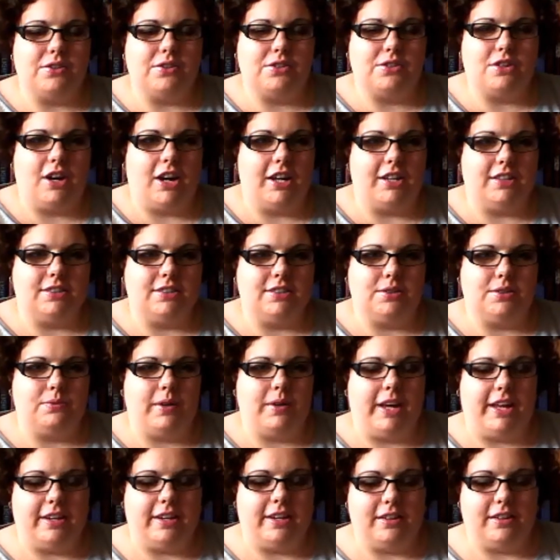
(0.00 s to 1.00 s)
trying to
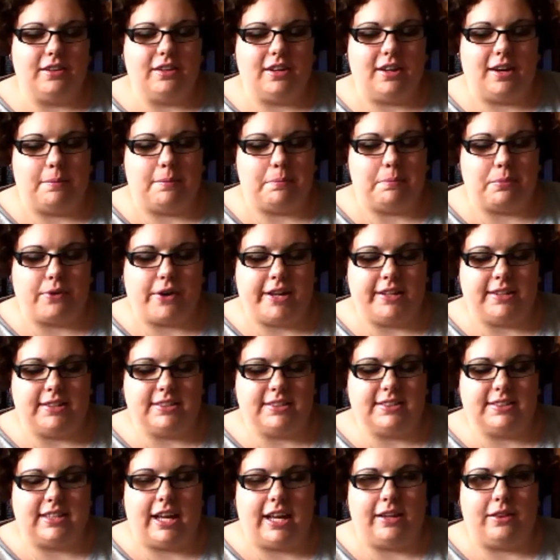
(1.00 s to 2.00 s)
win a
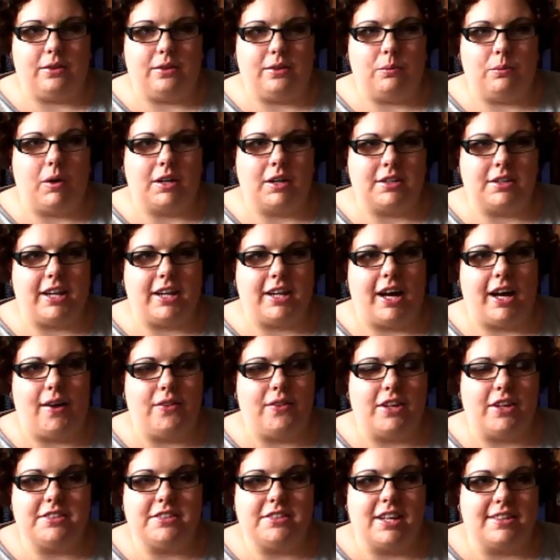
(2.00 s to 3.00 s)
prince, and the one girl
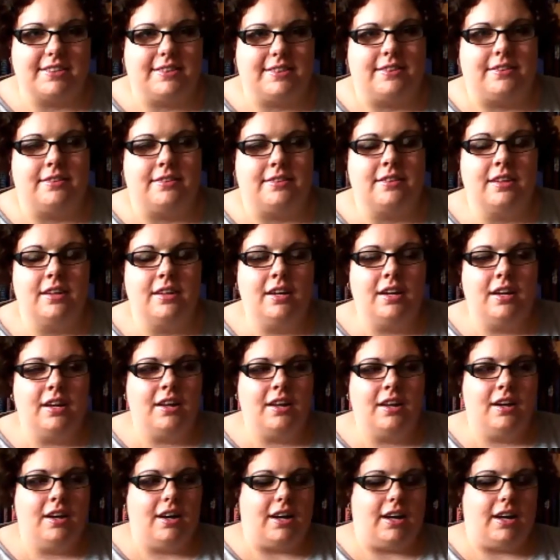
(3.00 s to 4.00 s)
that doesn't
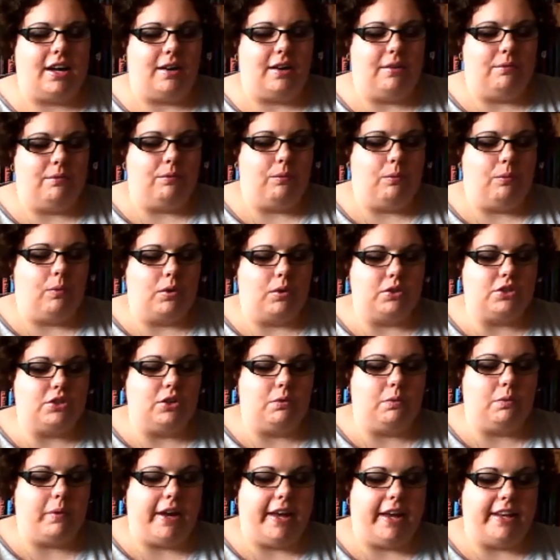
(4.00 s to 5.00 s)
want to
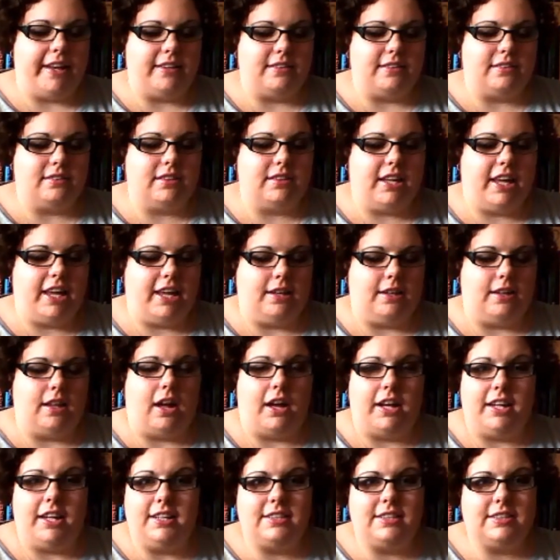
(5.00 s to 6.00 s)
win, he
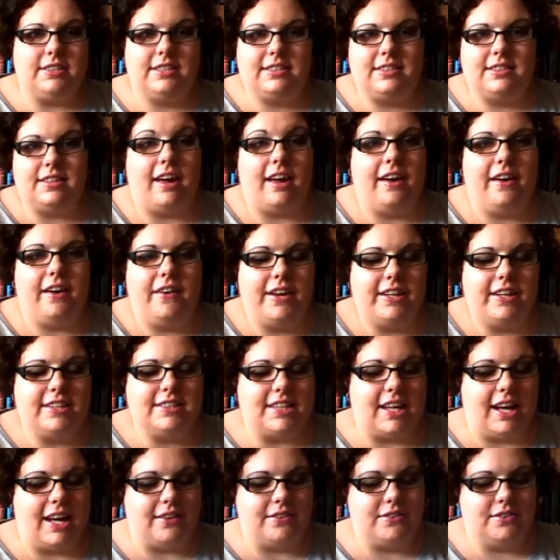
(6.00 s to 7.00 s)
likes. So it
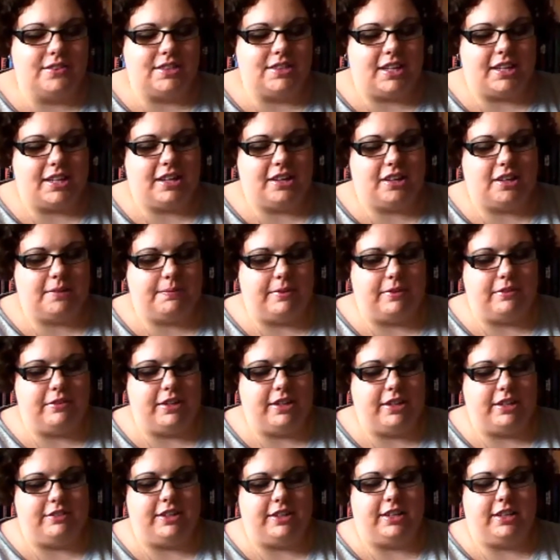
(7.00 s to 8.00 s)
sounds like it could be
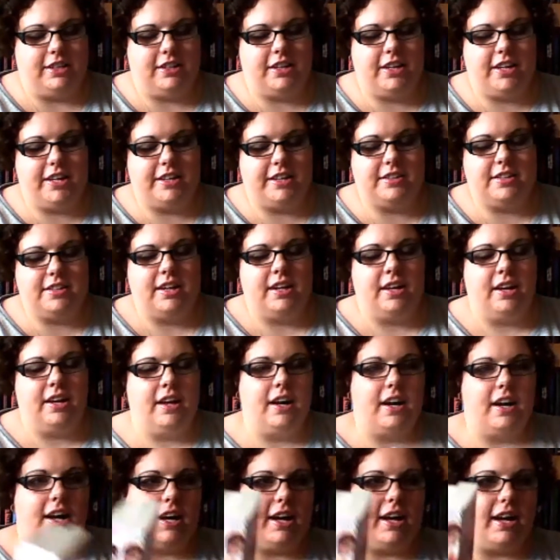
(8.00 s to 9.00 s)
really, really good.
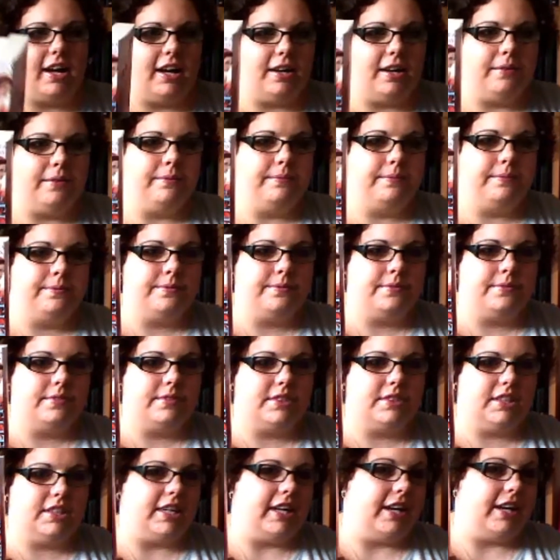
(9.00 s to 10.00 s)
So
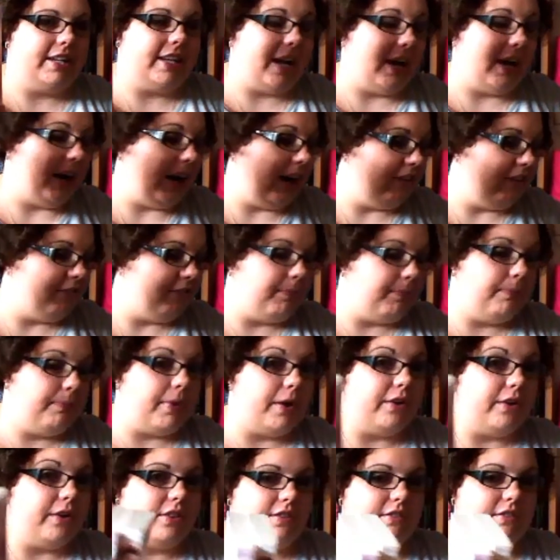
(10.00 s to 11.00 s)
yeah, I now have
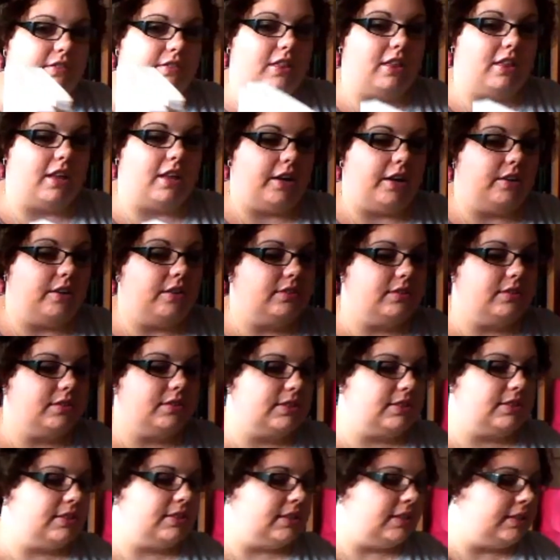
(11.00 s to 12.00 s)
both of
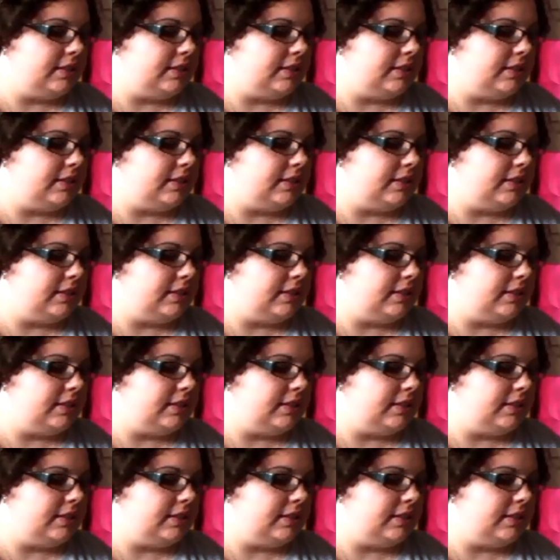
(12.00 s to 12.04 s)
those.